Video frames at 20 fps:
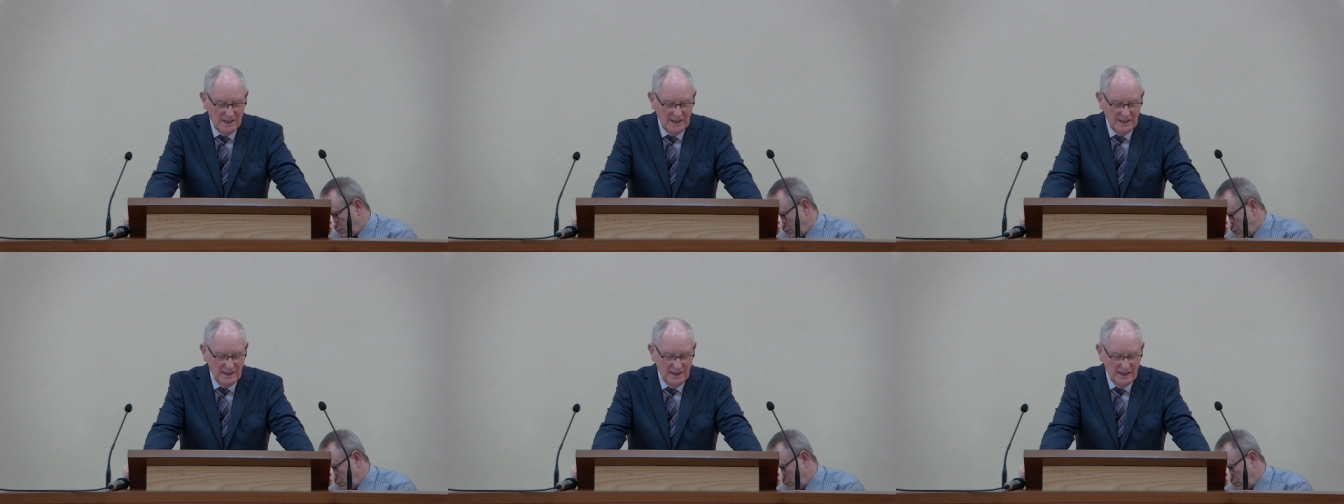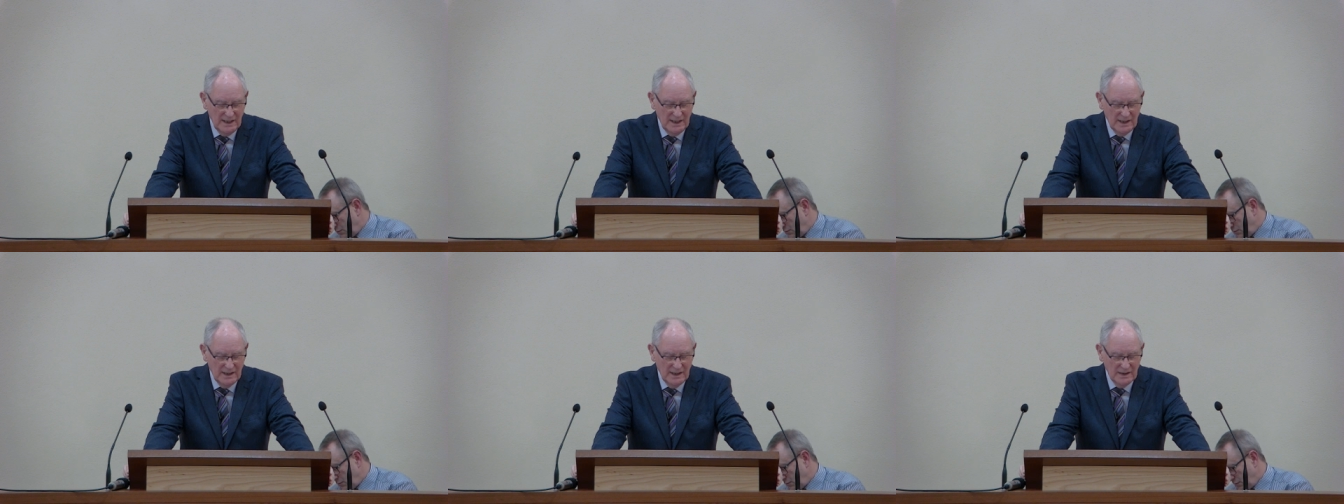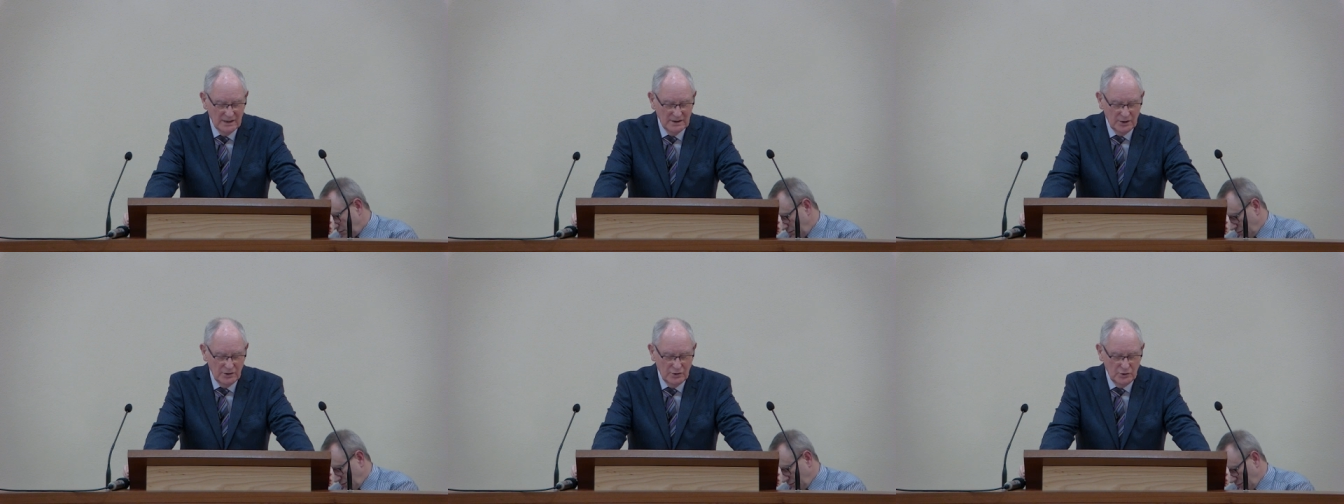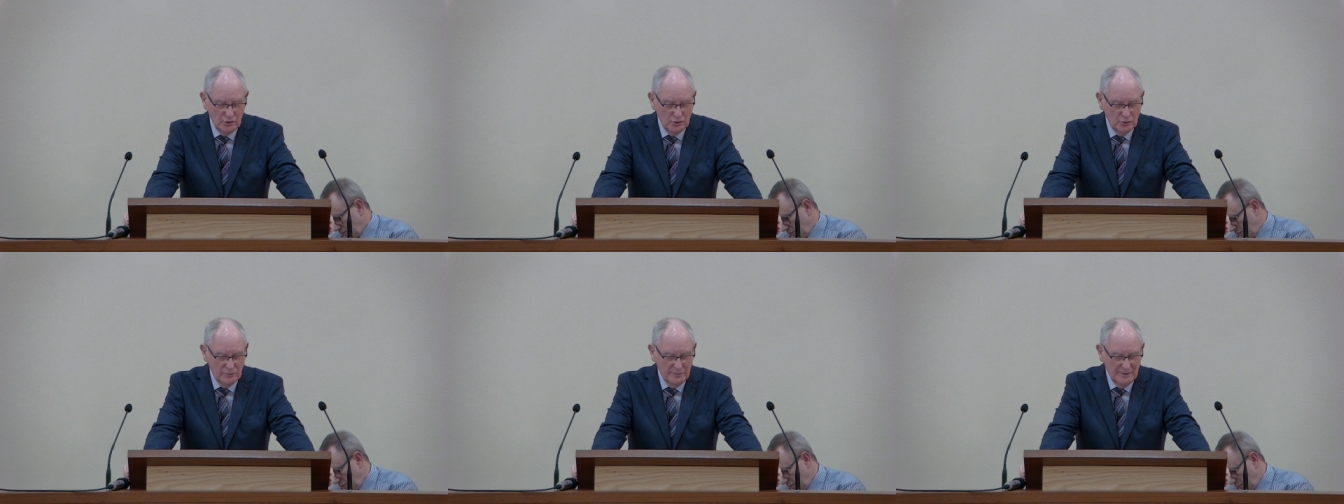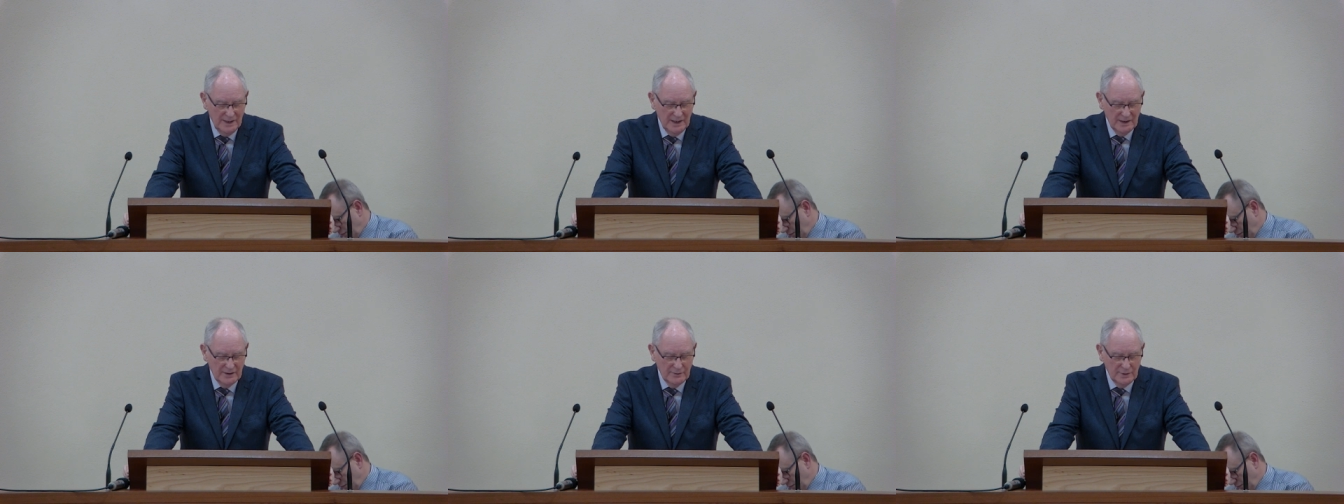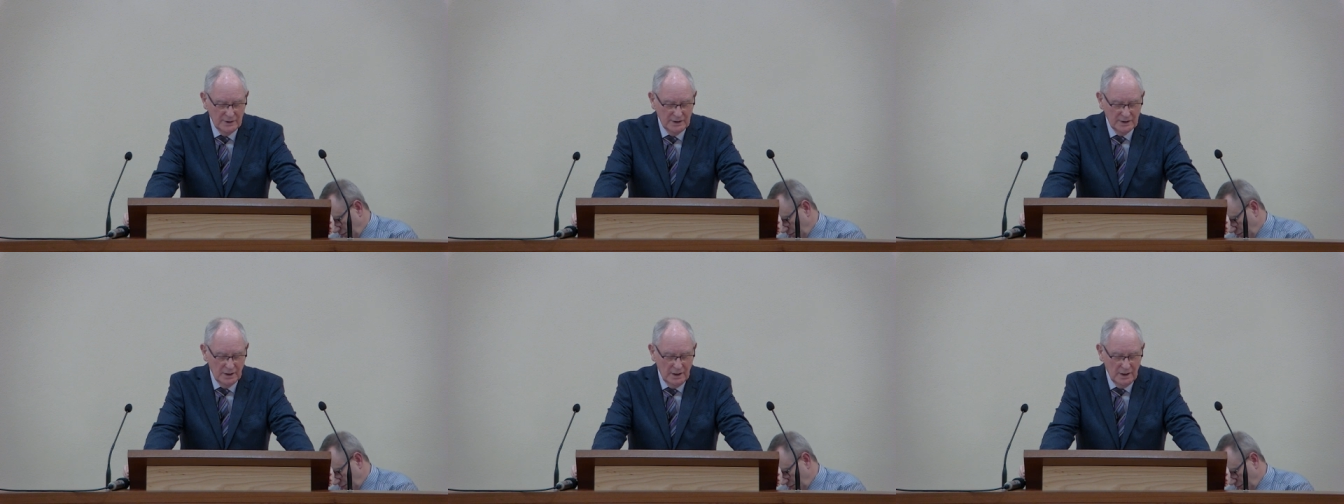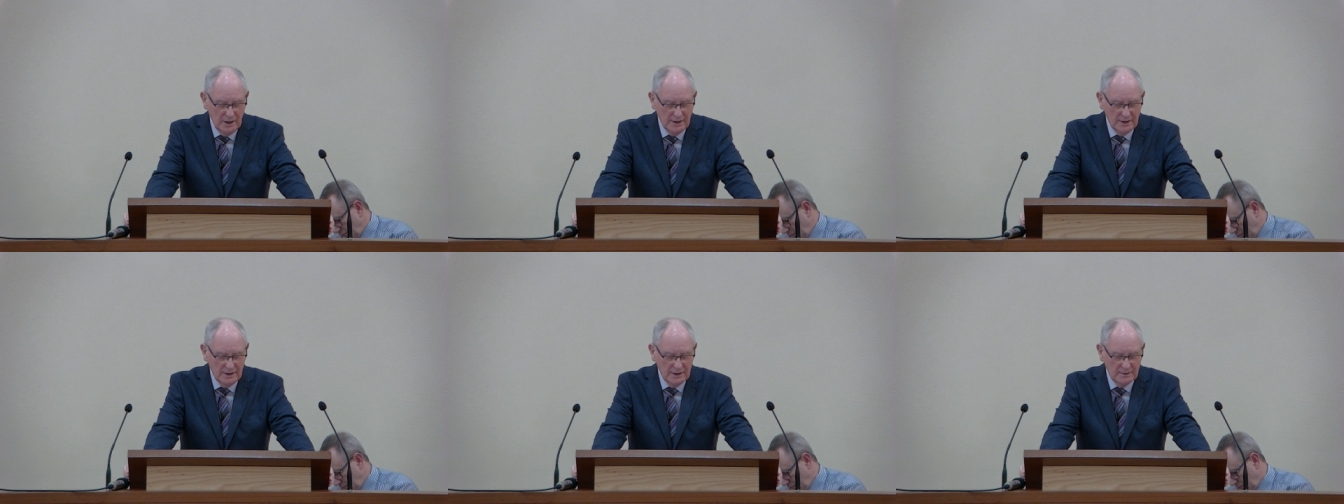my hand and no man
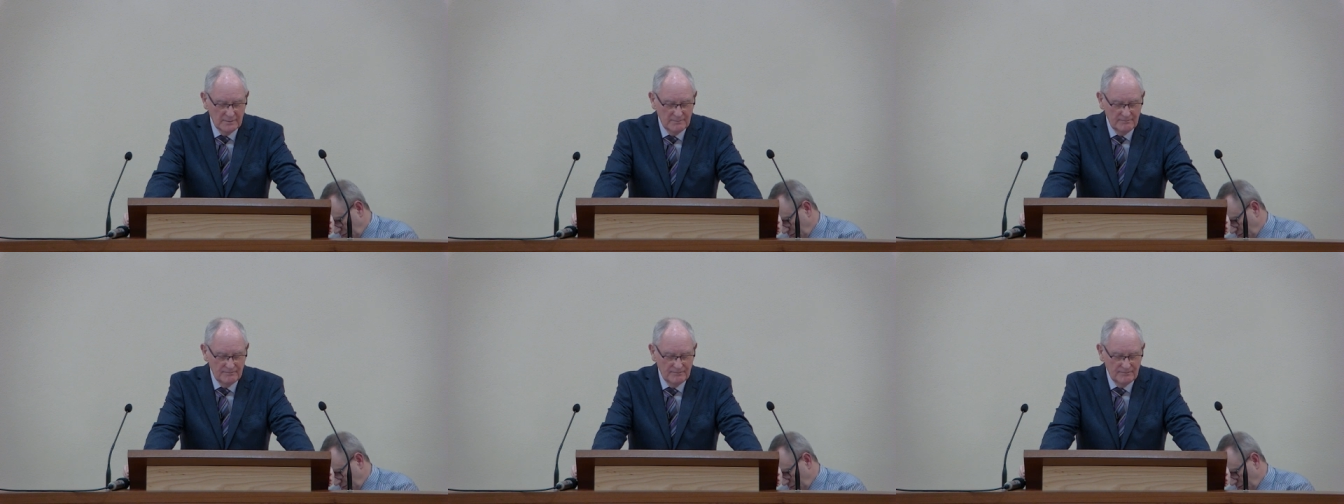regarded,